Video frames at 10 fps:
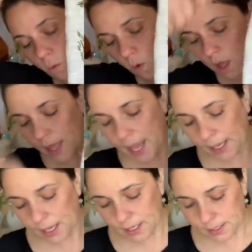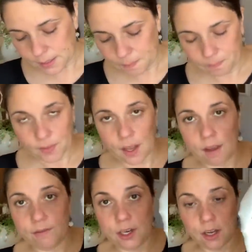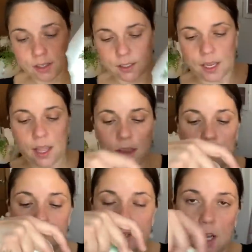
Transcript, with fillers: wall hangings of ducks. I love